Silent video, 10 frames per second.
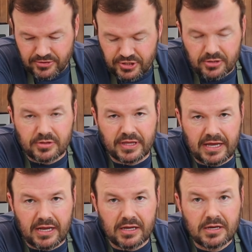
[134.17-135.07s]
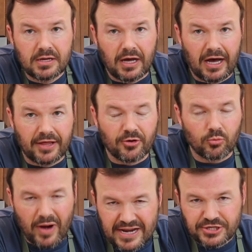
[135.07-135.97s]
do the
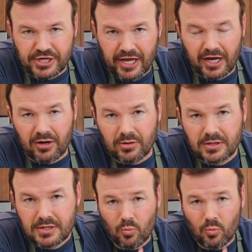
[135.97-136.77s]
ratio,